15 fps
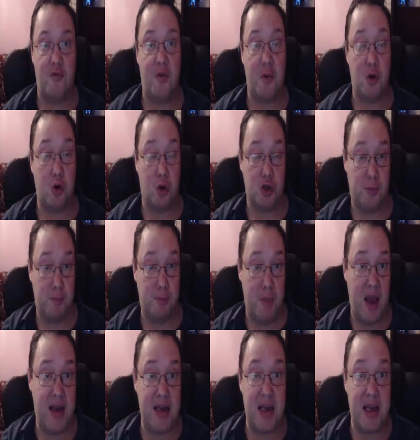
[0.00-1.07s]
the course of
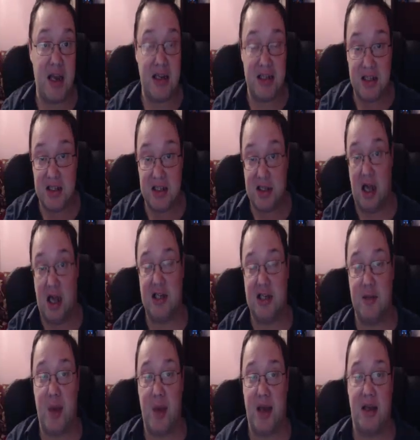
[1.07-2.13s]
many years. It
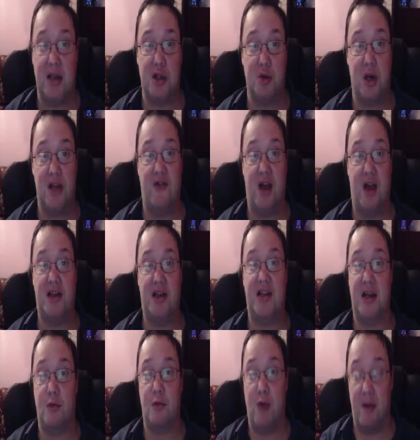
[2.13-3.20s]
started back in
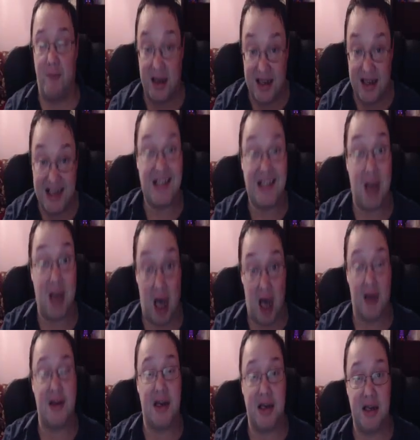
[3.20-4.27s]
2013 when they
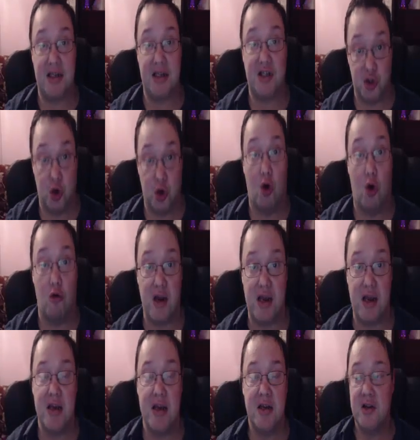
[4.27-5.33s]
discarded his
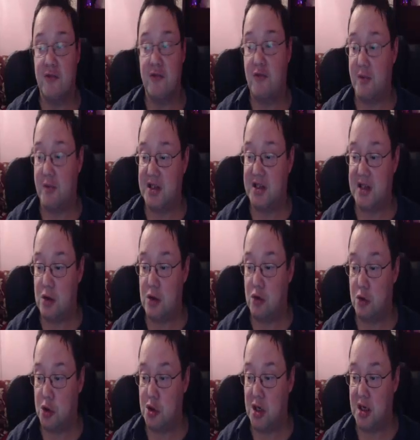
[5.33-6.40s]
story for the sequel
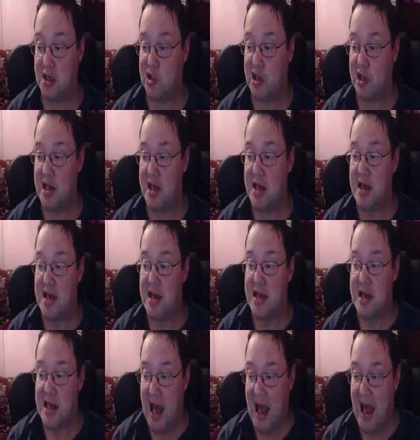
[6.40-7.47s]
trilogy,
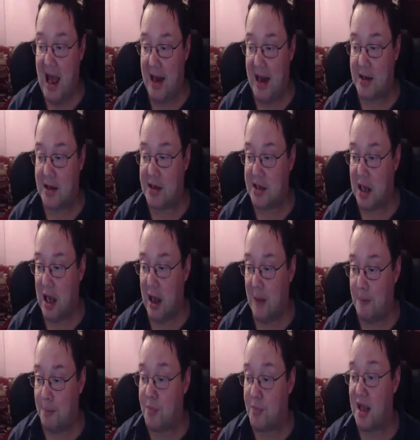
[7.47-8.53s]
and
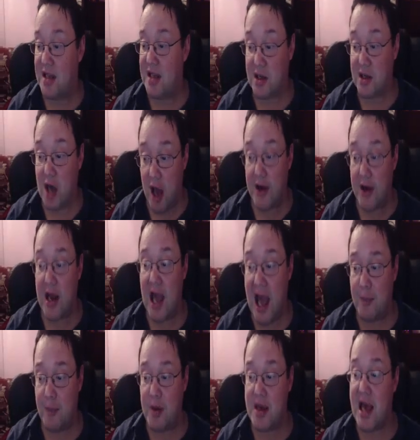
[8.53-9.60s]
he's an
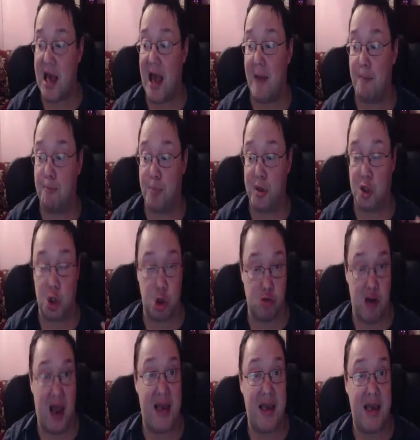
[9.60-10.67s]
unhappy and
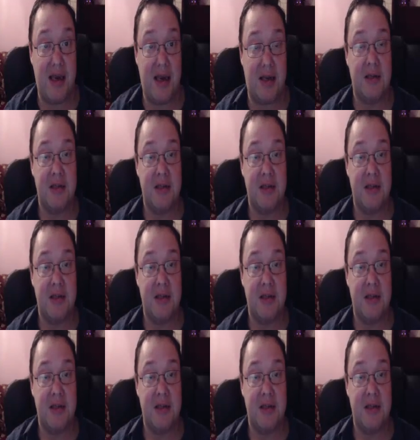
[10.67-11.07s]
betrayed